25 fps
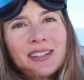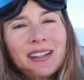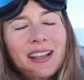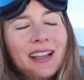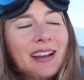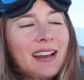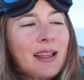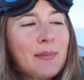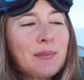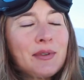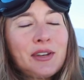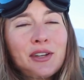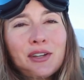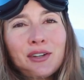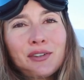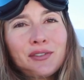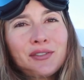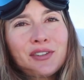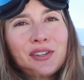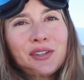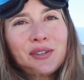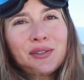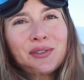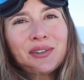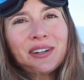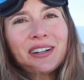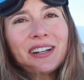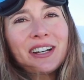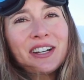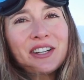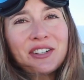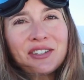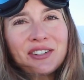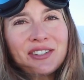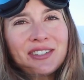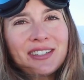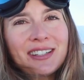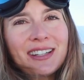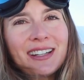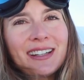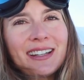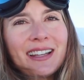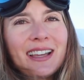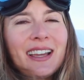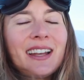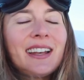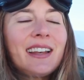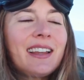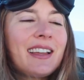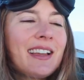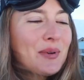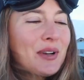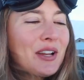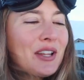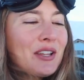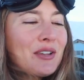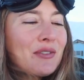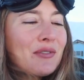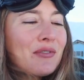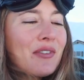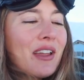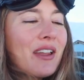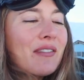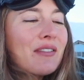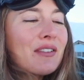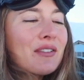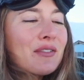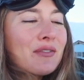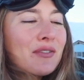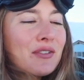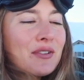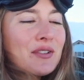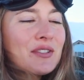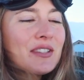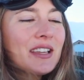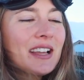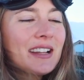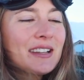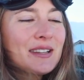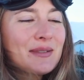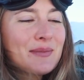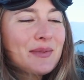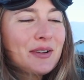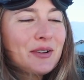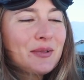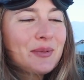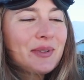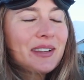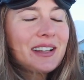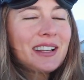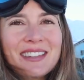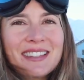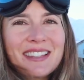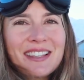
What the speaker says: Let me know if you are interested in that. What are your favorite foods at the moment?